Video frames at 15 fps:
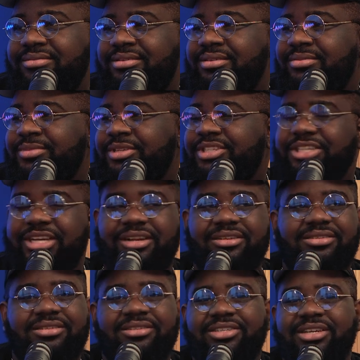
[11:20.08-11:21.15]
Okay. Really. Shout out
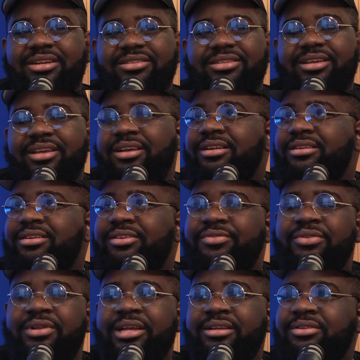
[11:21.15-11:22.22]
to this, shout out to Kaotica. If
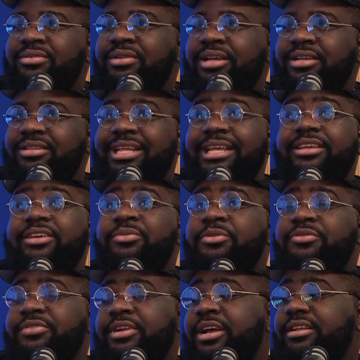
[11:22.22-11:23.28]
you like it, you like it. They killed me
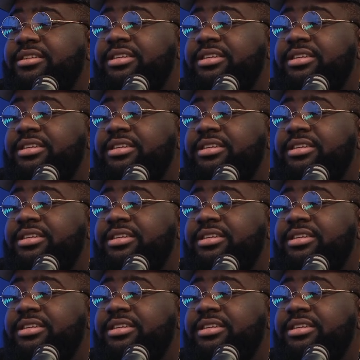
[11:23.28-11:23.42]
for that.